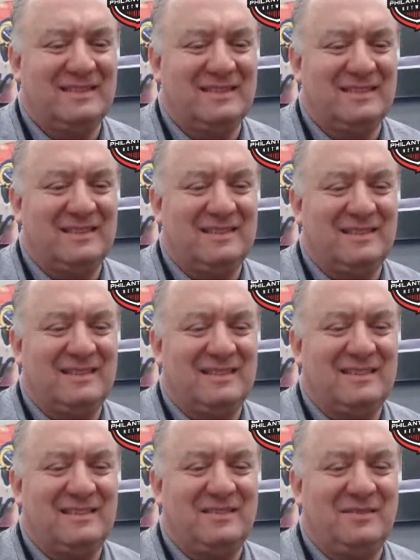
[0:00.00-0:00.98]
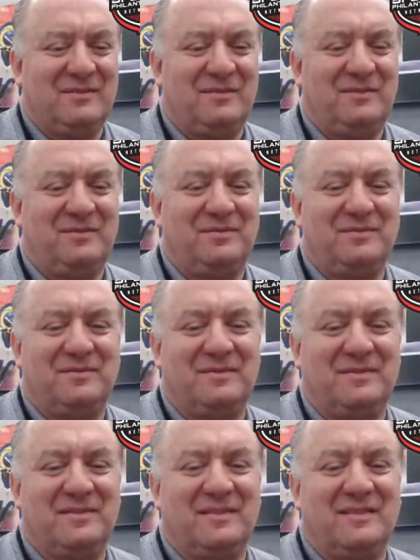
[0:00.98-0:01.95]

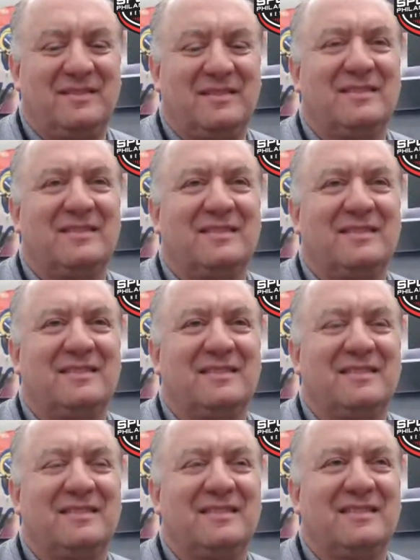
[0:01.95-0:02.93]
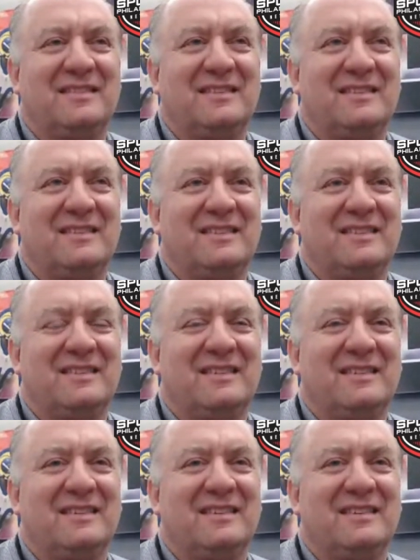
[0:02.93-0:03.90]

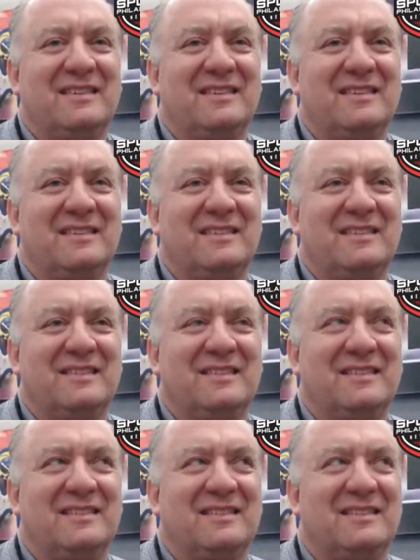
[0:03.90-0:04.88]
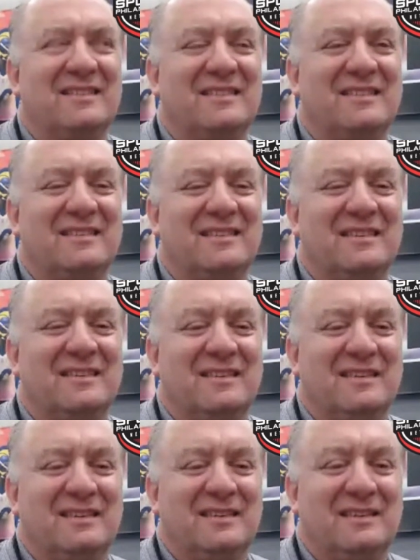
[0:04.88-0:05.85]

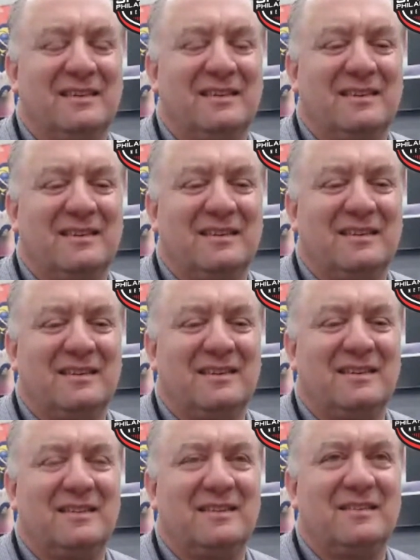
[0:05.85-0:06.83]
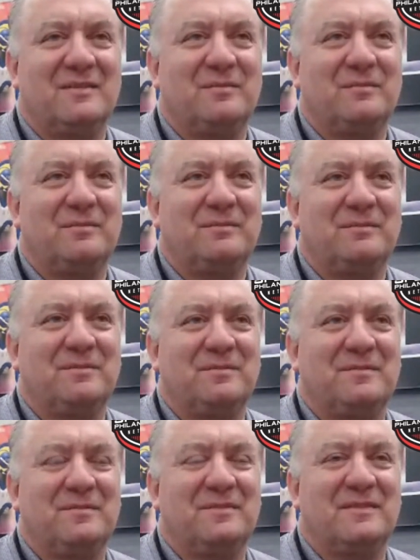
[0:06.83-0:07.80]

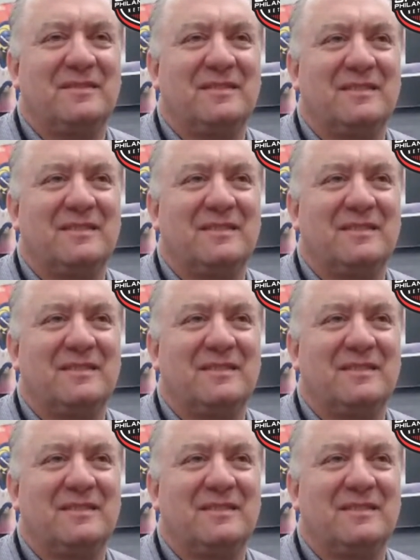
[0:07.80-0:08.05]
This person isn't speaking.